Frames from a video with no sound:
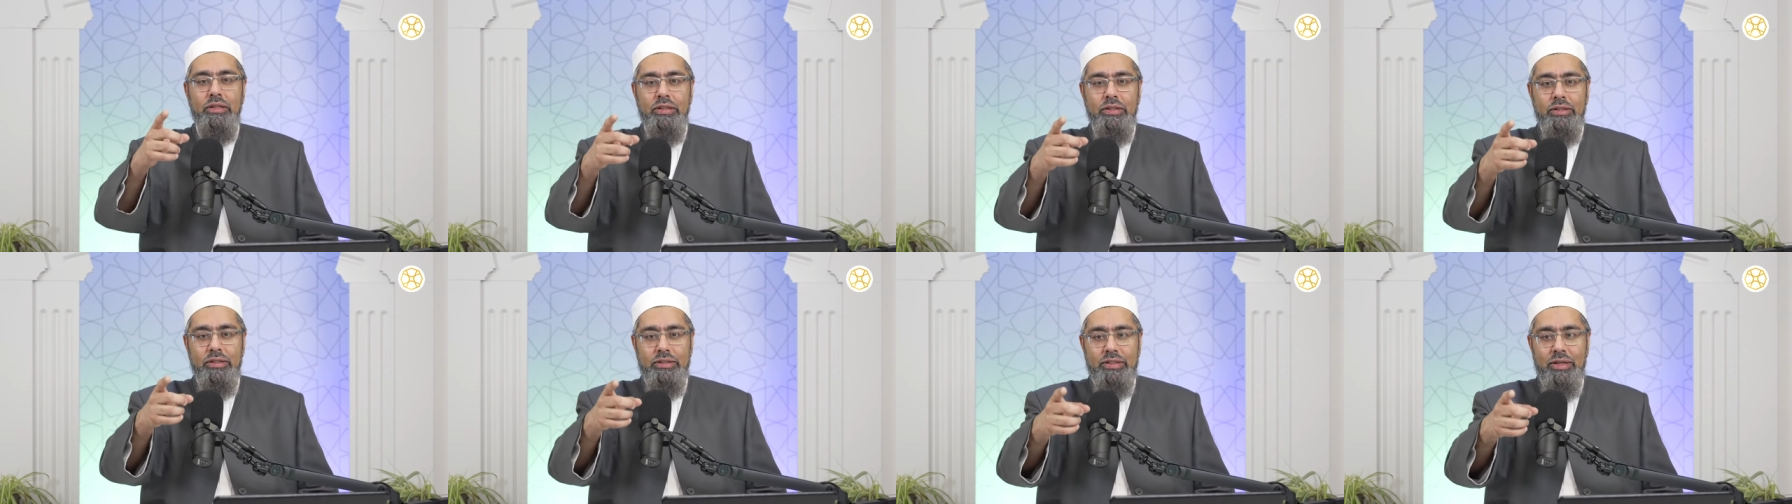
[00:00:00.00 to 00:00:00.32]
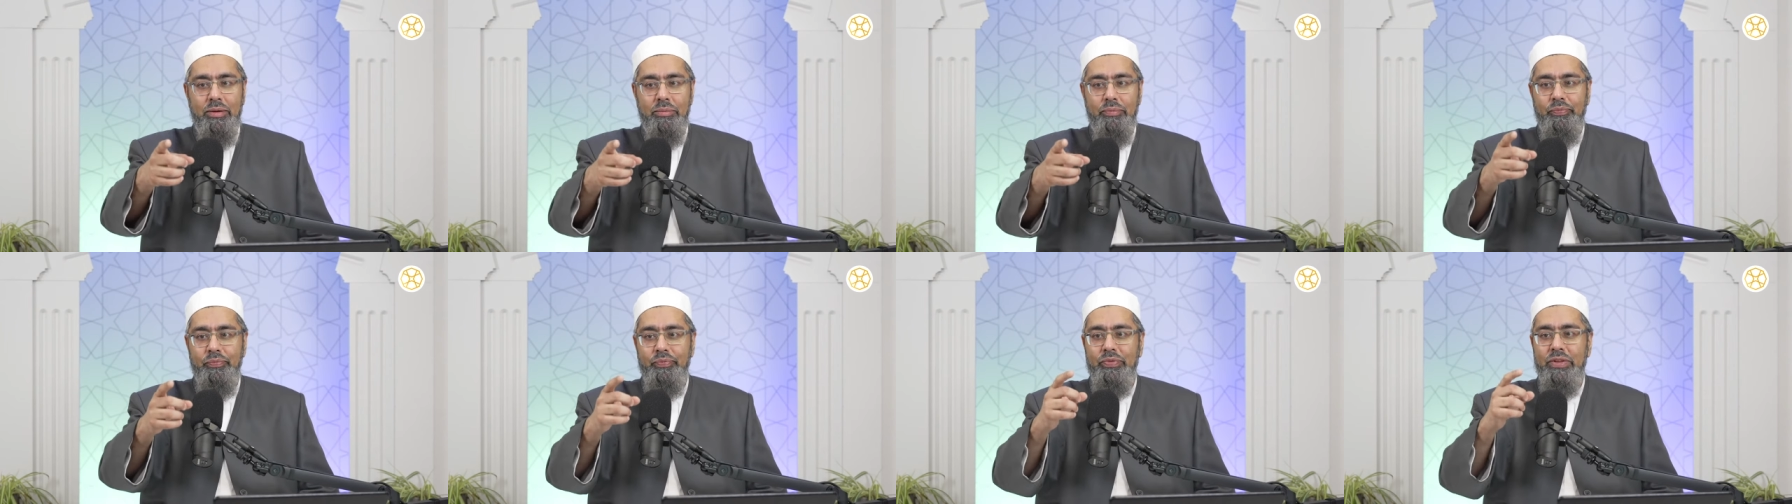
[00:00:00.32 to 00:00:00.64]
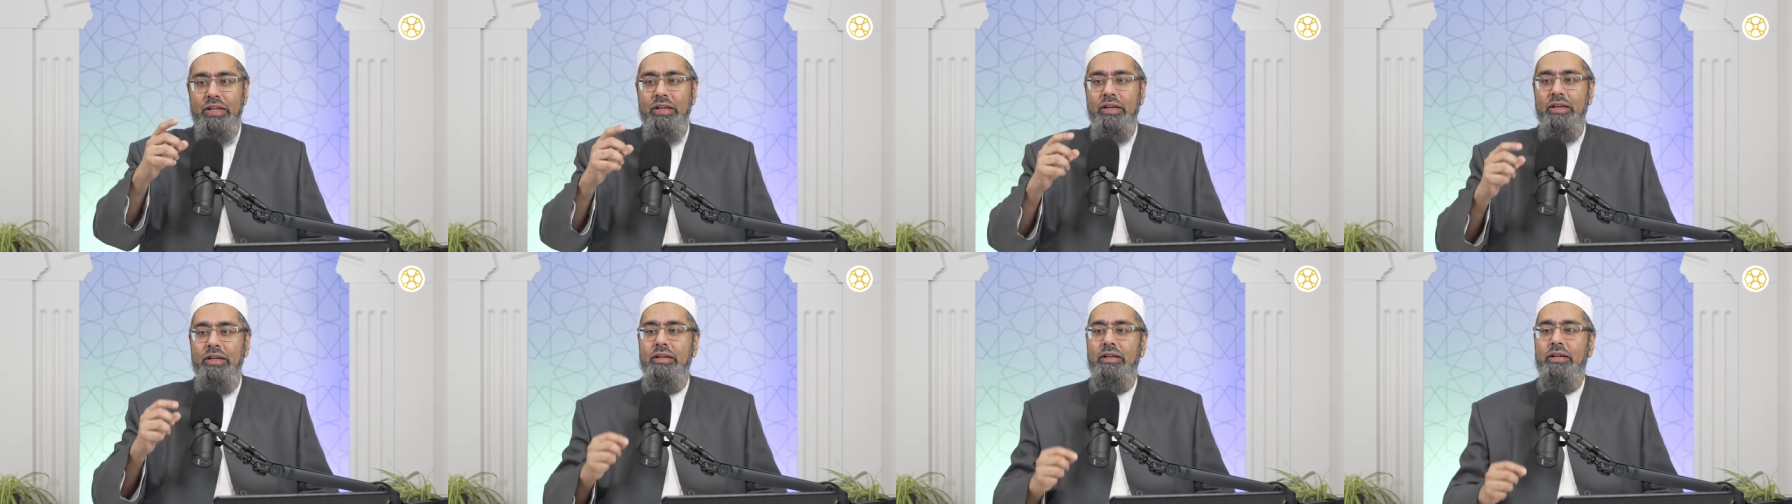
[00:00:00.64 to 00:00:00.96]
Some
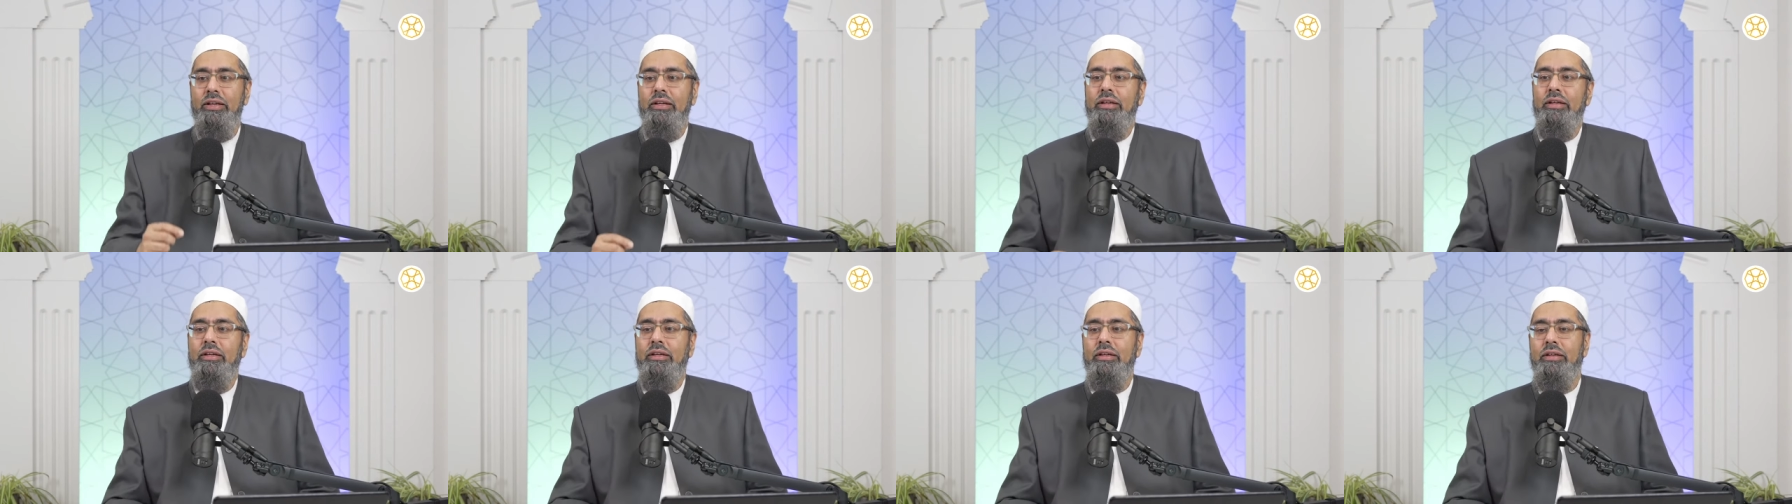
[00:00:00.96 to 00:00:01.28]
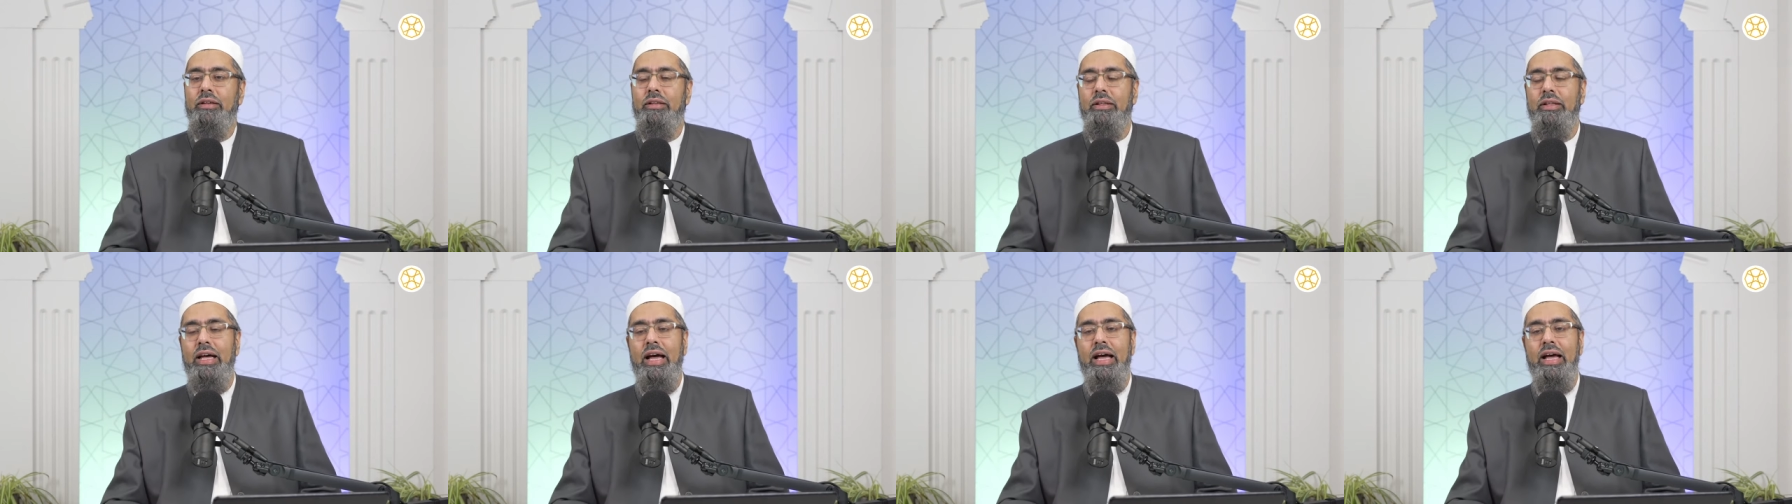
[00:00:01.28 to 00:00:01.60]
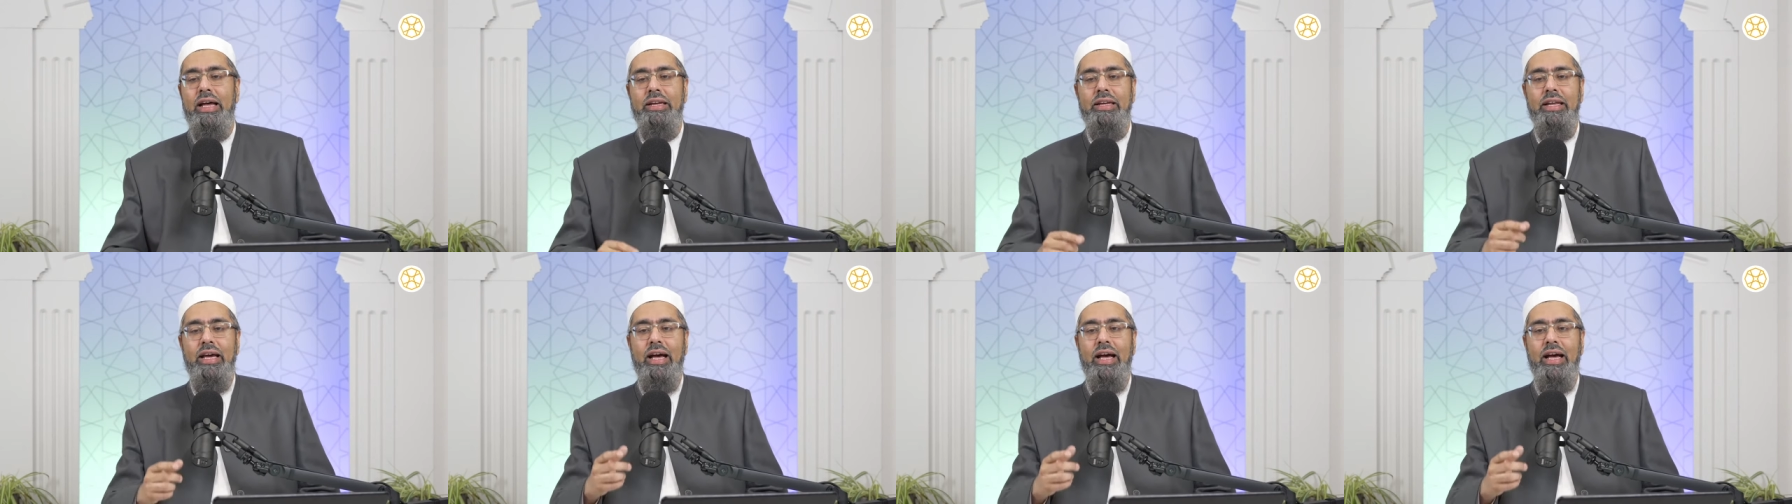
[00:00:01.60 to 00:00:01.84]
land